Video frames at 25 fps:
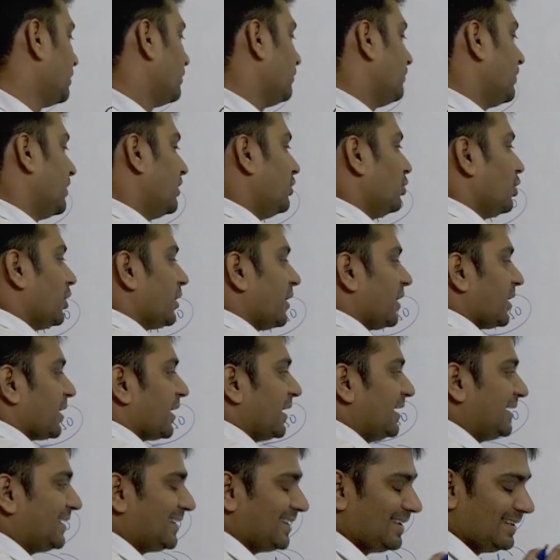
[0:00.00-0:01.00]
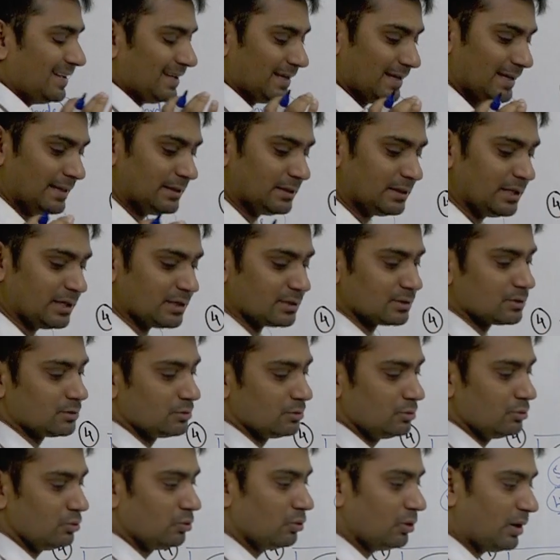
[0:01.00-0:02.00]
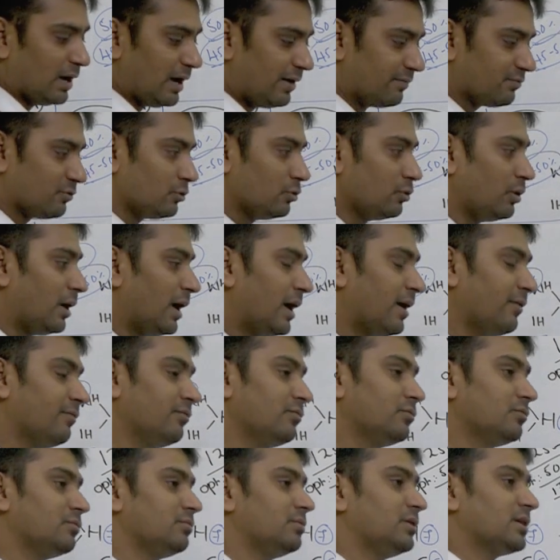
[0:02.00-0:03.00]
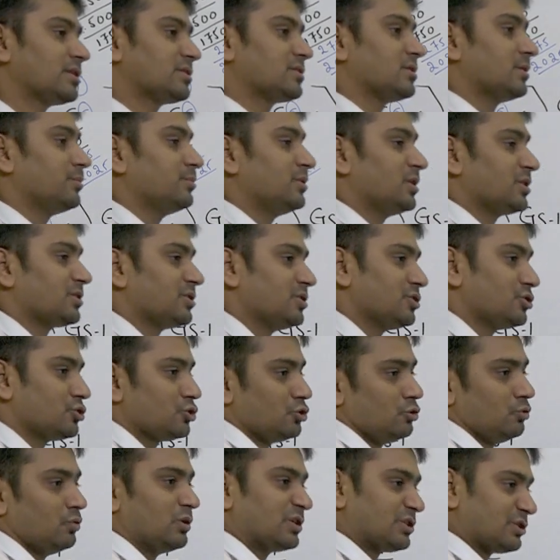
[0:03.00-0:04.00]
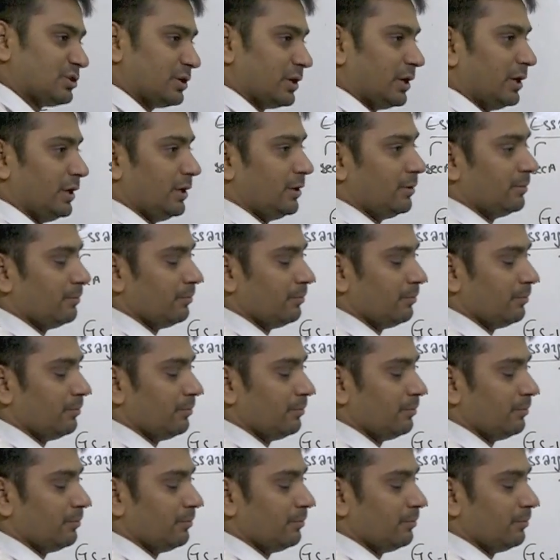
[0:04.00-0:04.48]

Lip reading: When you are writing ethics, you have to have that subject sensitive words ready.